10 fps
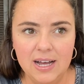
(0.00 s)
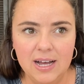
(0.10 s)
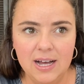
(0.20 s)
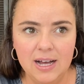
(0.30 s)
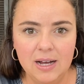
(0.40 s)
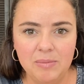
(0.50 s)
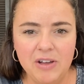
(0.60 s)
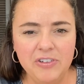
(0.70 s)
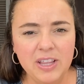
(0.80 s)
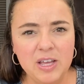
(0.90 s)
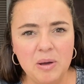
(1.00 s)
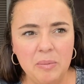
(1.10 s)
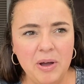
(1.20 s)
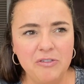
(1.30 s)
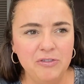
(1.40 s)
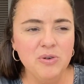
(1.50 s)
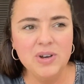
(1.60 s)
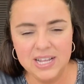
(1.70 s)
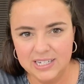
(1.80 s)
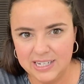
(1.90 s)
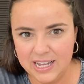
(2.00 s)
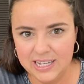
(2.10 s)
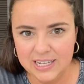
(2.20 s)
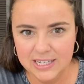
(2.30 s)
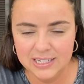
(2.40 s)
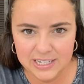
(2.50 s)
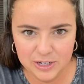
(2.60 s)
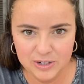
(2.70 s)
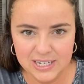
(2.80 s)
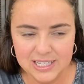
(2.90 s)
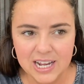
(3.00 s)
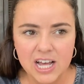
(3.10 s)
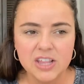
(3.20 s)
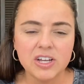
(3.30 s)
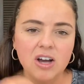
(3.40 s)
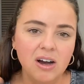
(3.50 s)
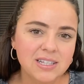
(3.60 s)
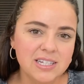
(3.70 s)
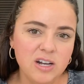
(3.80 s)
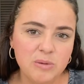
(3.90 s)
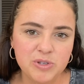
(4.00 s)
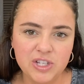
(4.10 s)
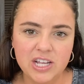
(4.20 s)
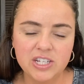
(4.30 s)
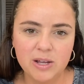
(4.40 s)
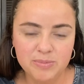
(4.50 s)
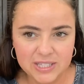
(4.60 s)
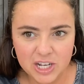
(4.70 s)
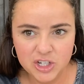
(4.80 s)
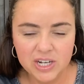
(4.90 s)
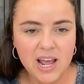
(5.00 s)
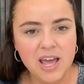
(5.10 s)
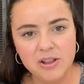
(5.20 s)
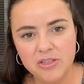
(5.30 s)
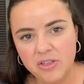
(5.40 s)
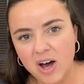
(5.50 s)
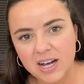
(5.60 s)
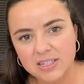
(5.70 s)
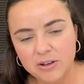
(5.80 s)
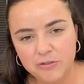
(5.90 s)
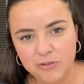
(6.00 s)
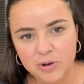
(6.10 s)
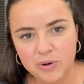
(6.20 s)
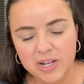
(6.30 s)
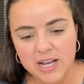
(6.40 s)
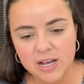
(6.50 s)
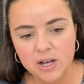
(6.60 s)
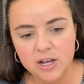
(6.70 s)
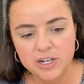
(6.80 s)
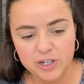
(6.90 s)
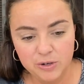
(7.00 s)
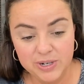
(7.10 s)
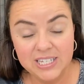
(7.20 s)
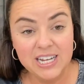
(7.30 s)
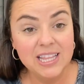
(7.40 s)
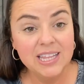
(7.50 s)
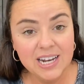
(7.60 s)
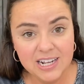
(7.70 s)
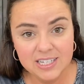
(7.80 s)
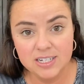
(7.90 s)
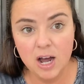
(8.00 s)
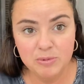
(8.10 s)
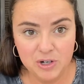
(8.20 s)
I feel like my food intake decreased. The constant obsession and thought of food decreased. And then I stopped